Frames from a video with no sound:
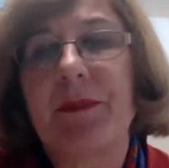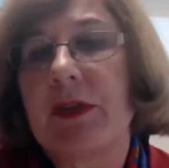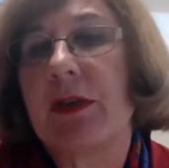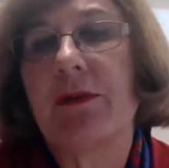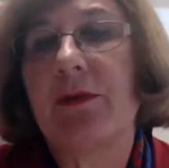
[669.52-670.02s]

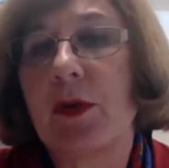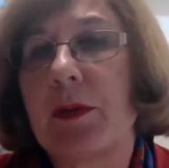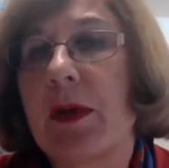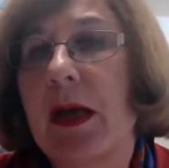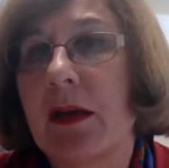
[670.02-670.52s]
to
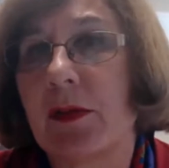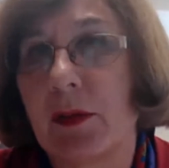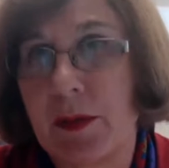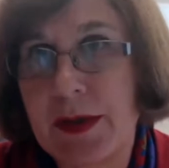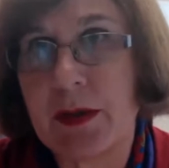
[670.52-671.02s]
form kind of a
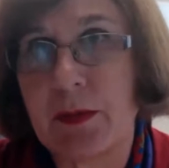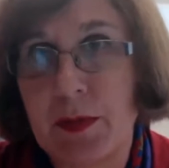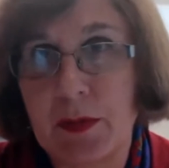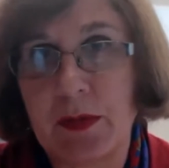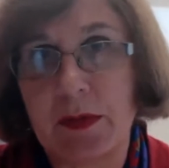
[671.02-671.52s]
risk
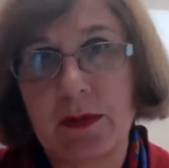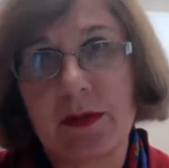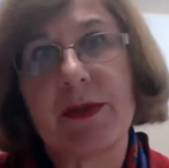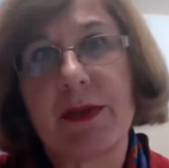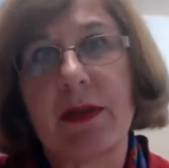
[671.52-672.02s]
pool,
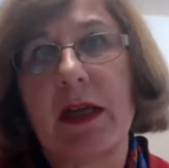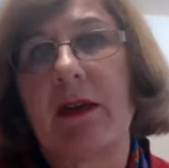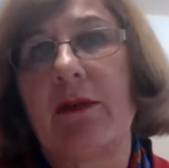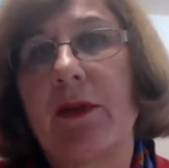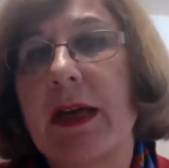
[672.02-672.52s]
so that
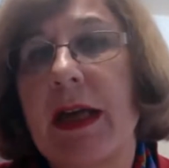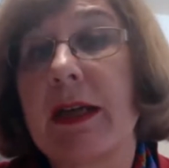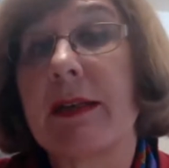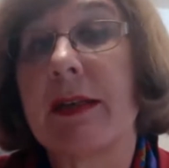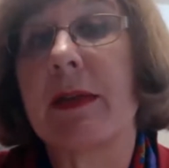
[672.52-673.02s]
if we
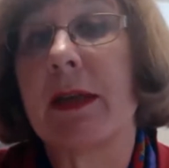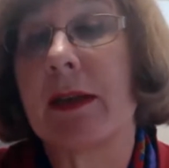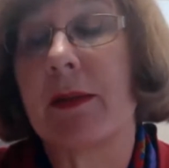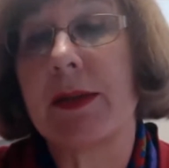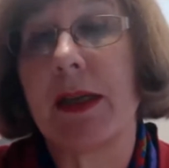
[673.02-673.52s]
had something
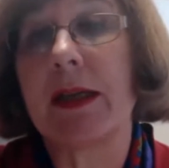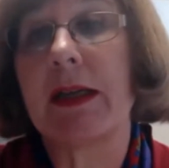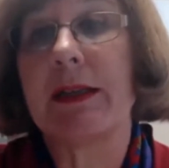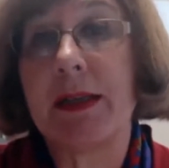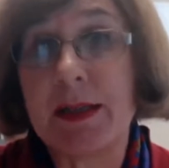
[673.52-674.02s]
that was
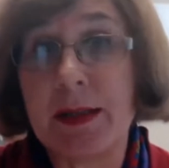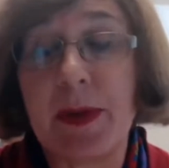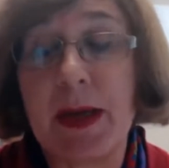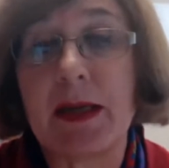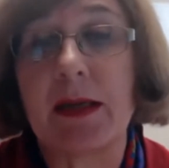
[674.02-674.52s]

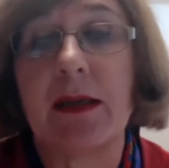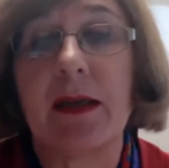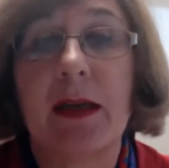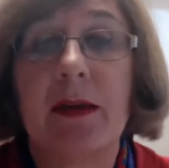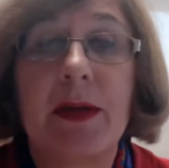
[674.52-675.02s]
unanticipated,
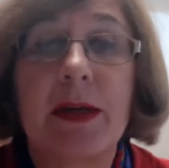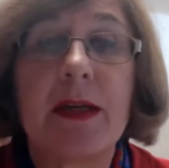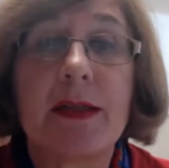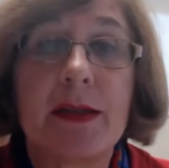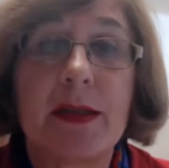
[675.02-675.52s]
we
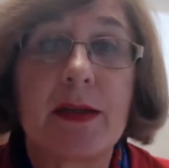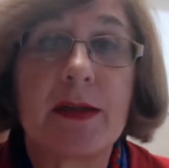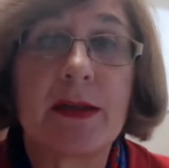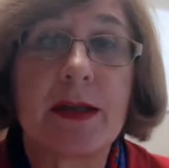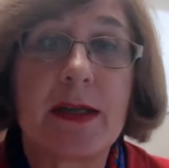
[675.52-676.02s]
could still
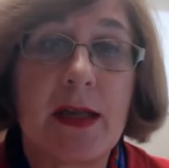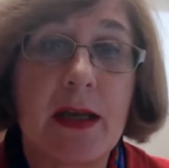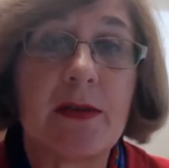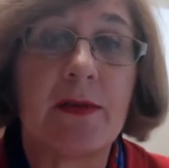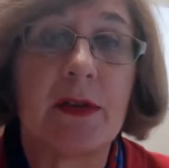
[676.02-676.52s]

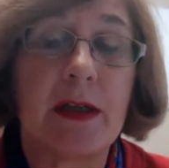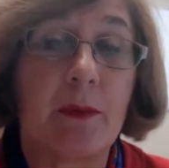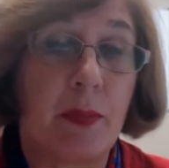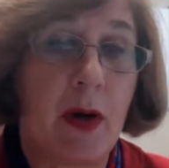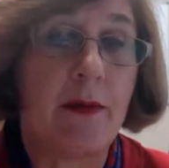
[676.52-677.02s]
successfully
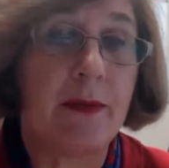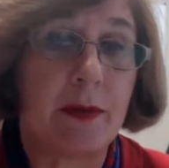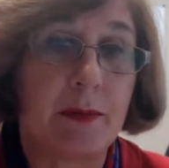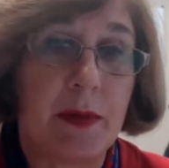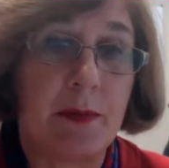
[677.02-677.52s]
and
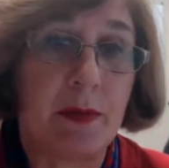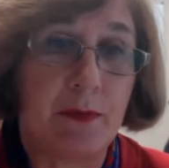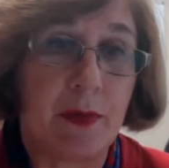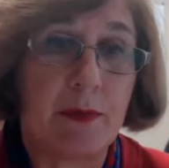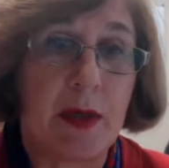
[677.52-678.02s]
profitably
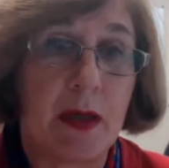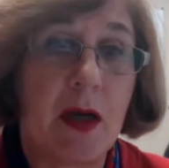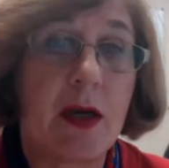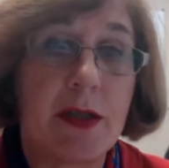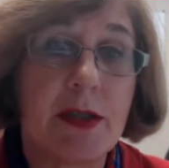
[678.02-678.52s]
perform the
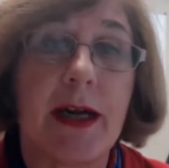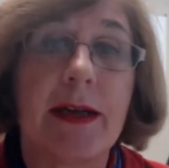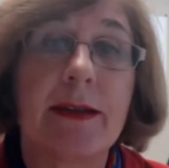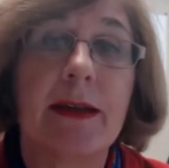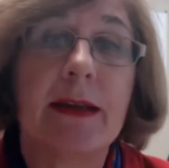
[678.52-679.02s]

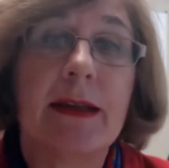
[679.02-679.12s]
contract?